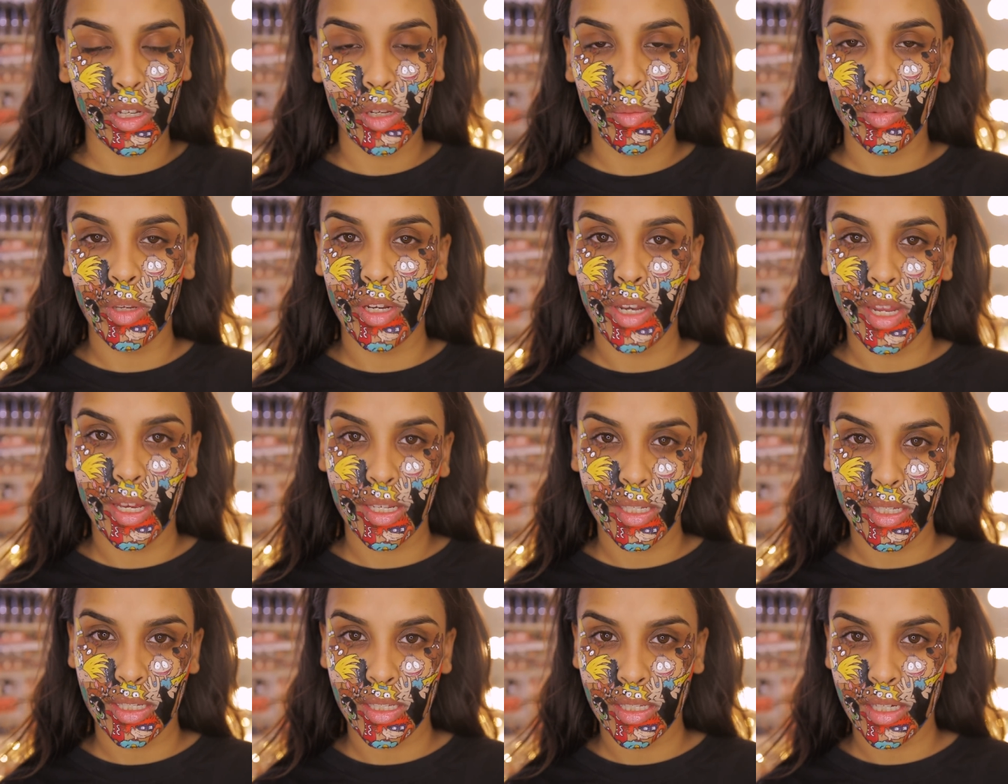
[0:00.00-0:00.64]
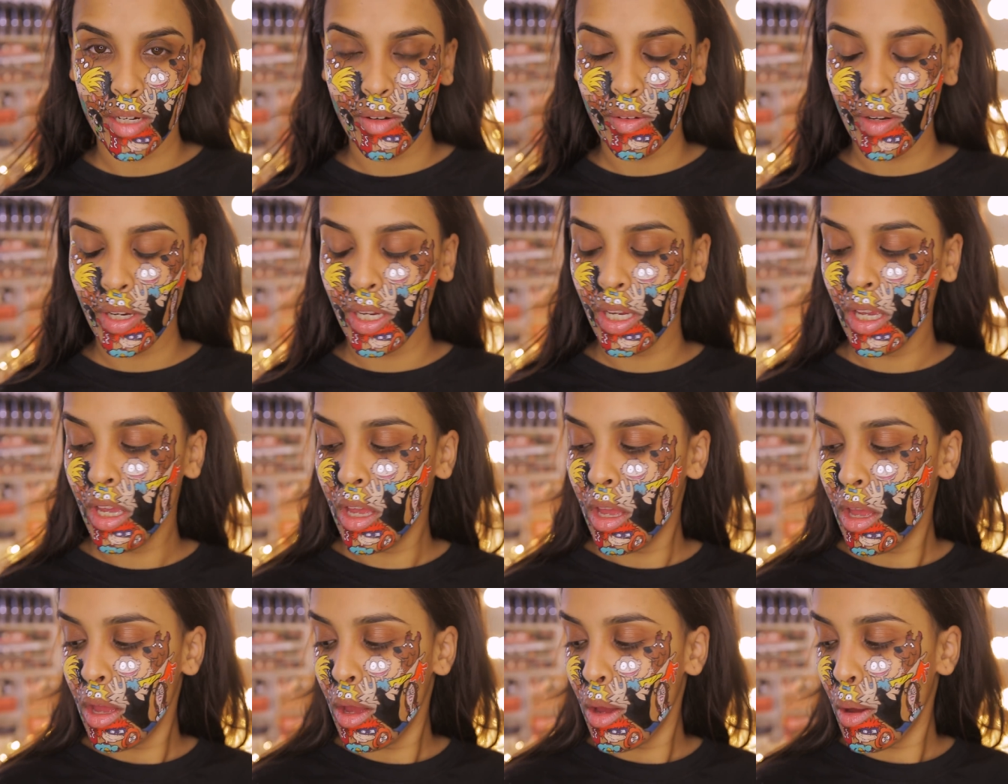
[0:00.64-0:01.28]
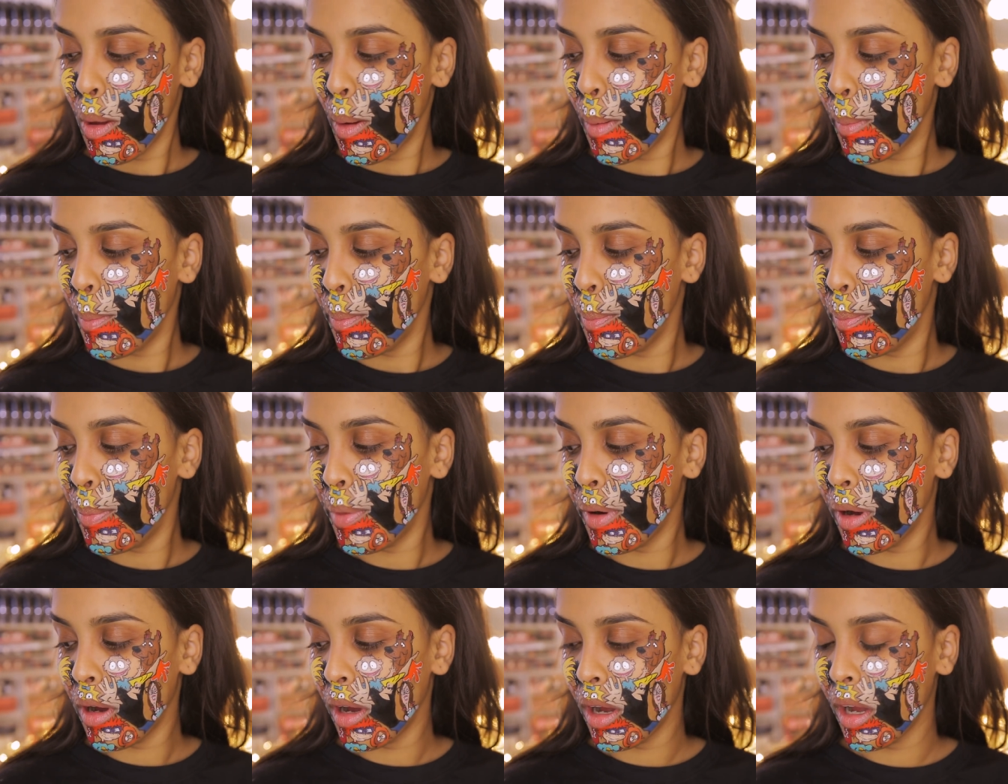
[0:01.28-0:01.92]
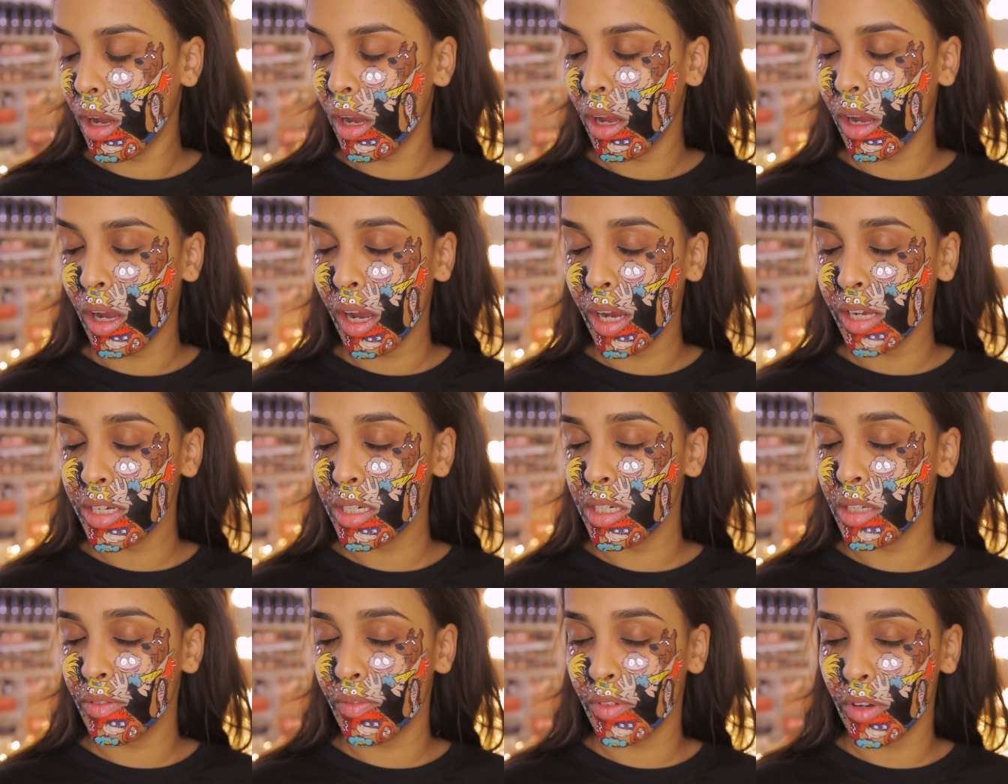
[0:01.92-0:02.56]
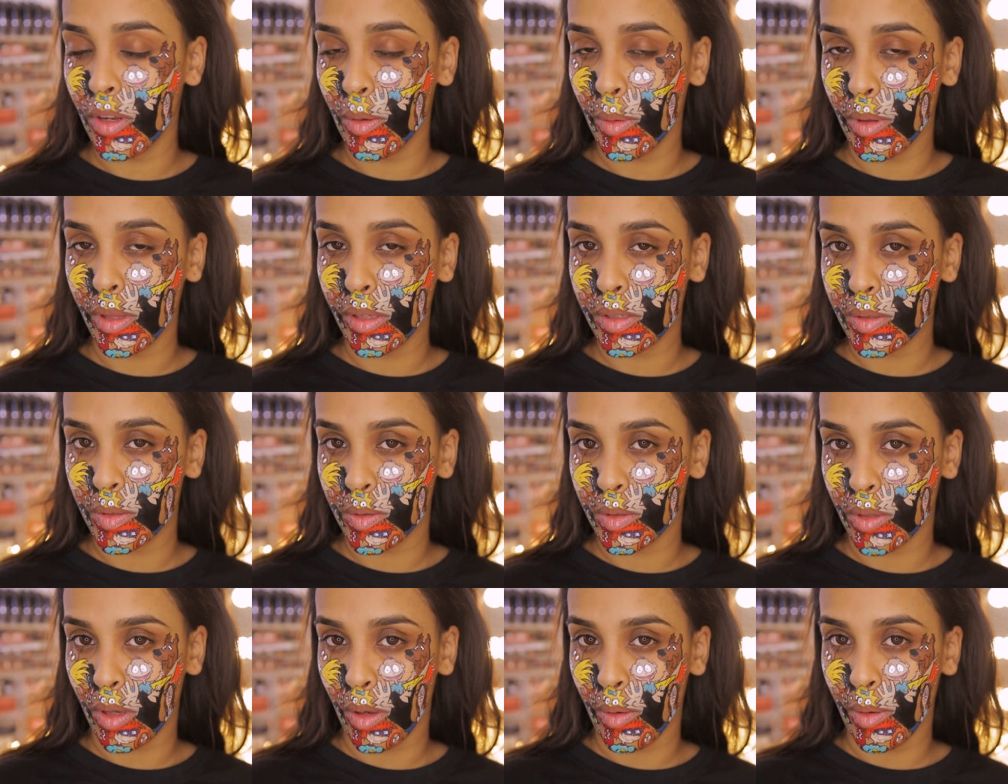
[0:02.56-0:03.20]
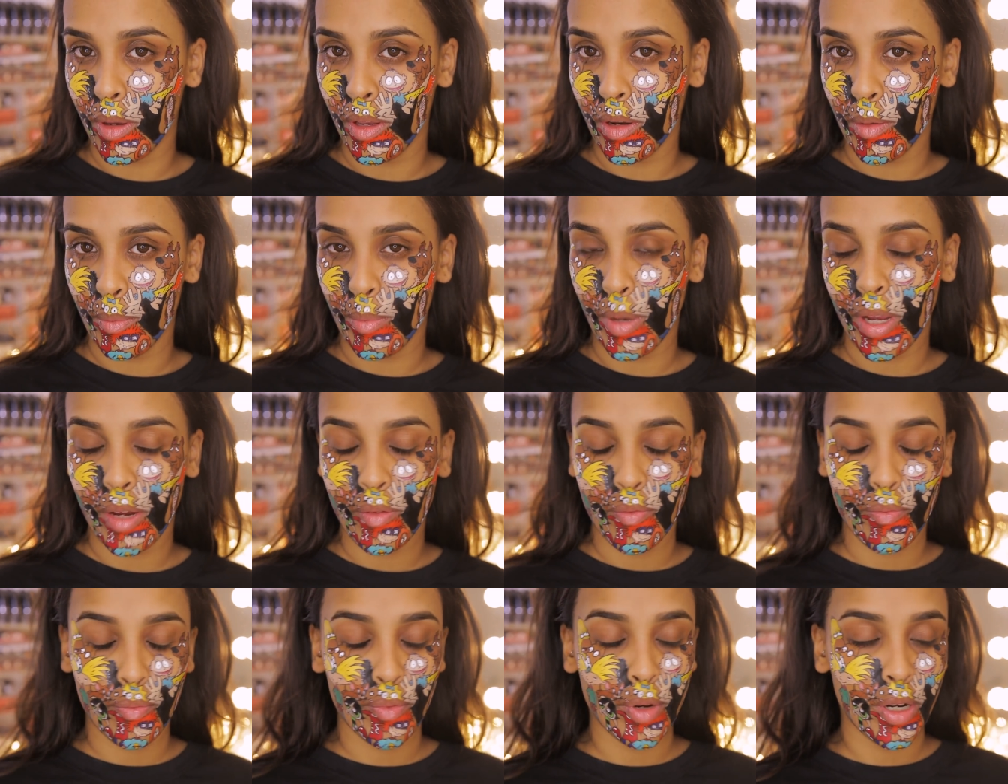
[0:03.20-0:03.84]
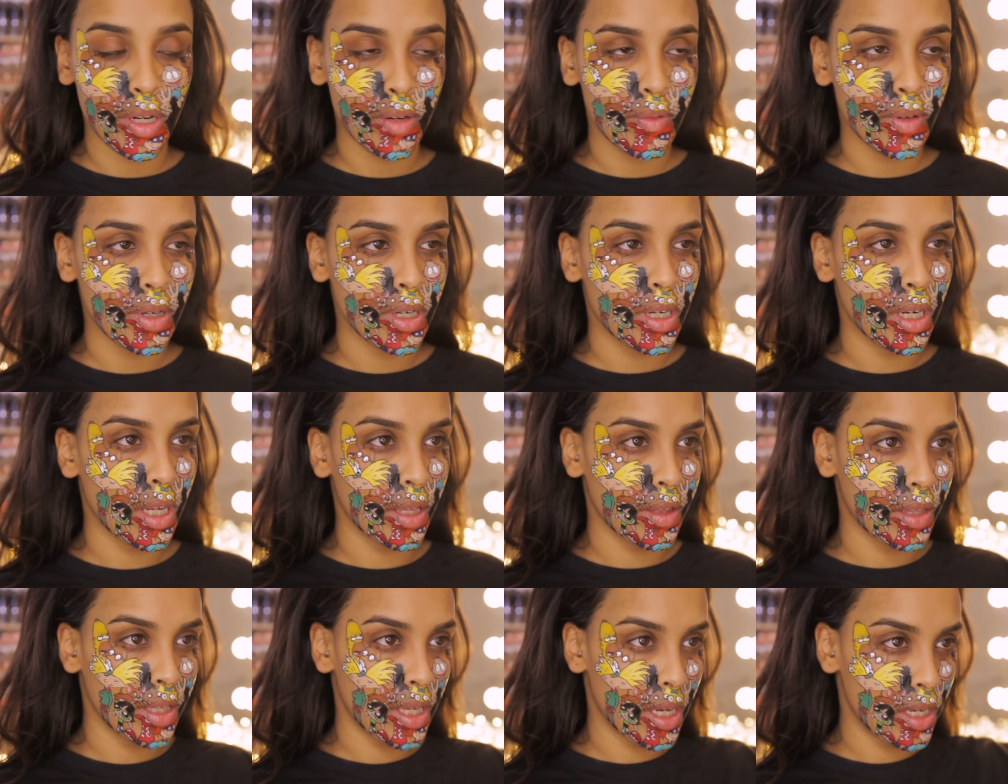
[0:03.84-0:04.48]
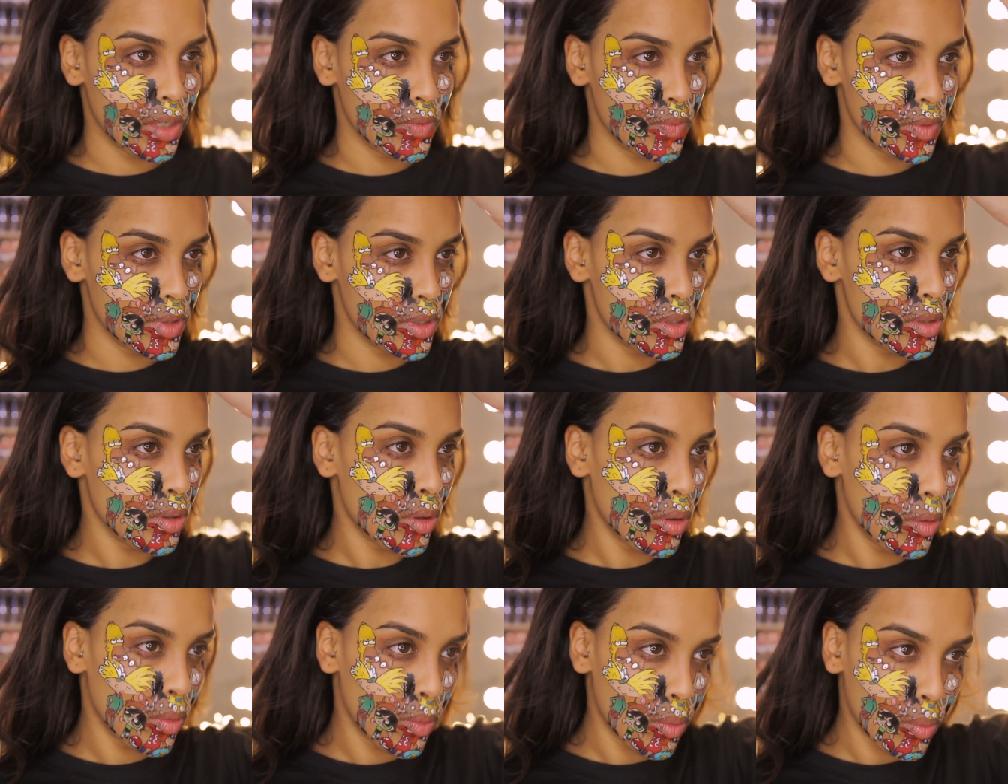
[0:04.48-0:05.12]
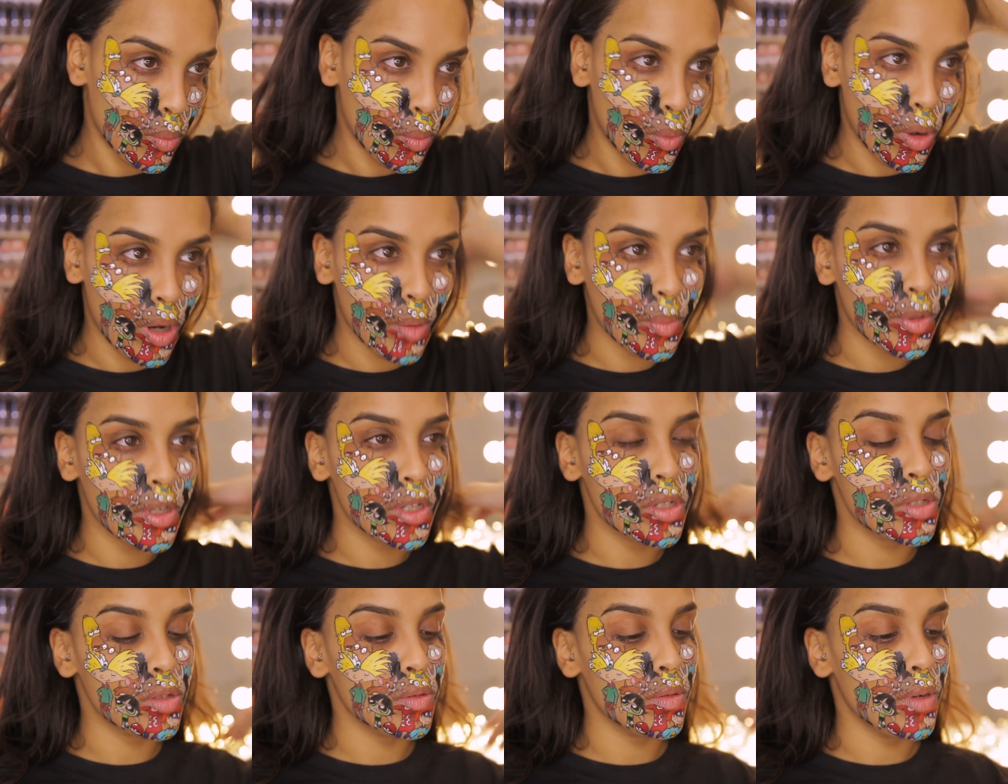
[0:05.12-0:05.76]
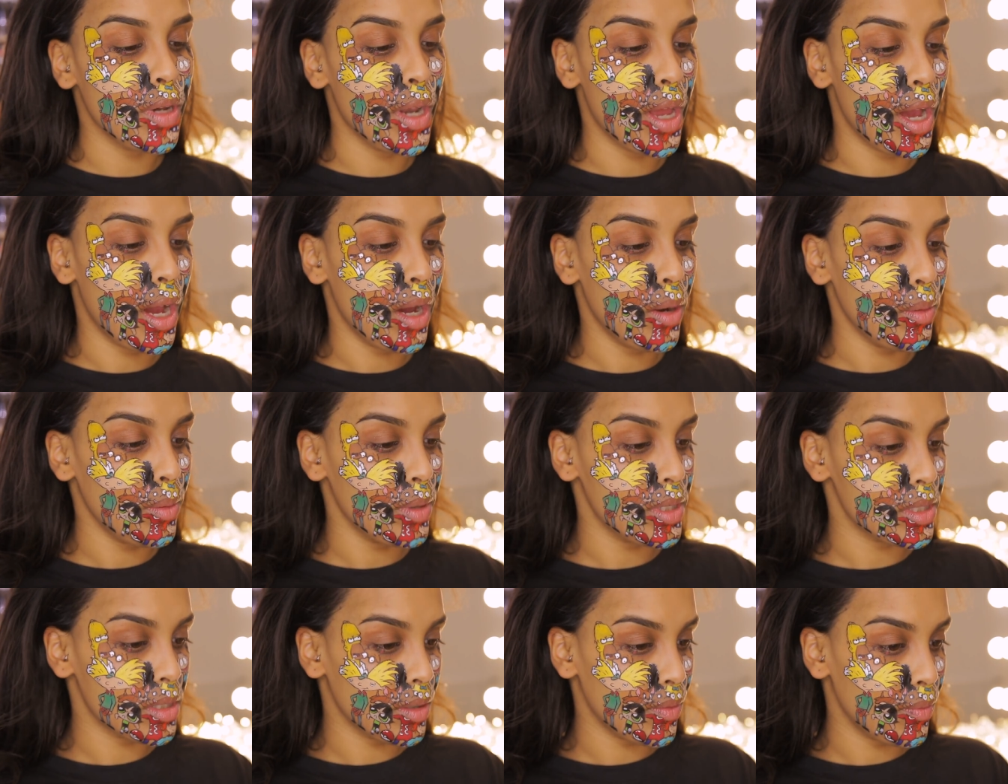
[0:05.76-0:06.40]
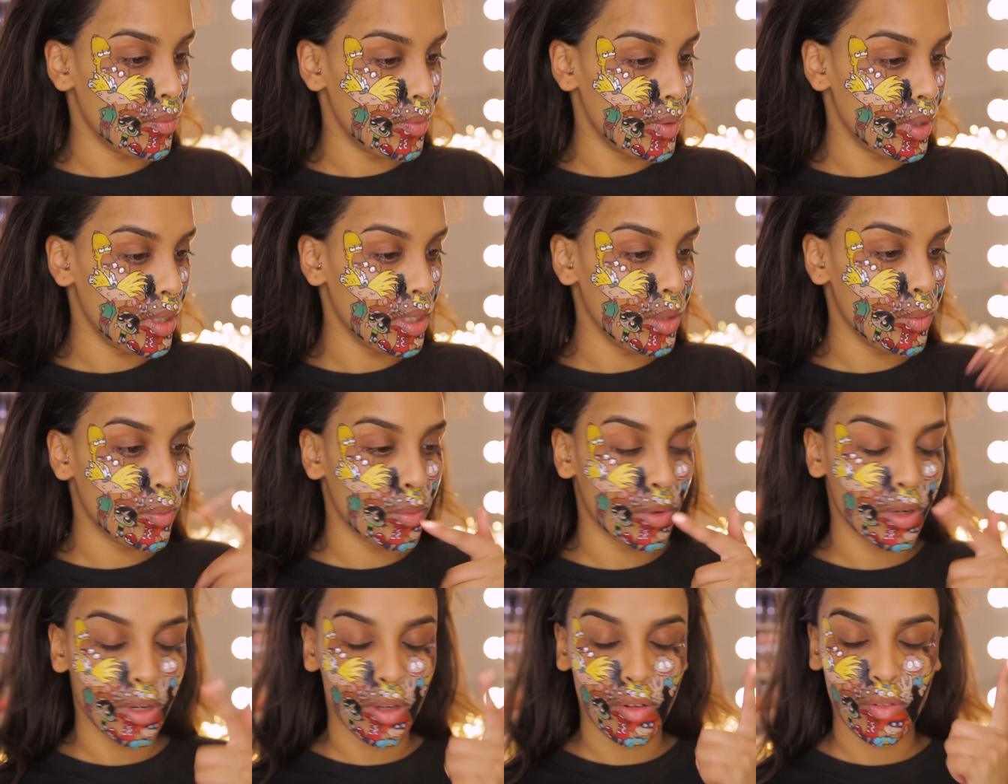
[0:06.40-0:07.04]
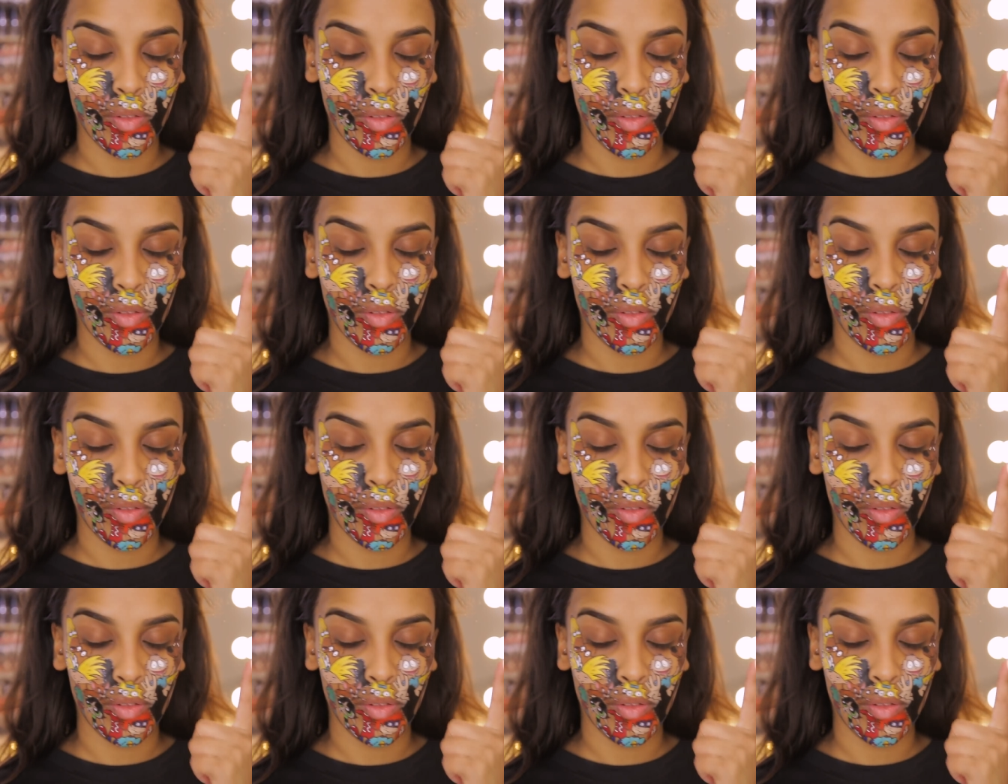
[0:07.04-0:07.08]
going to be necessary, but I didn't even know where this was going, but I really, really like the end result. What I'm going to do now is I really want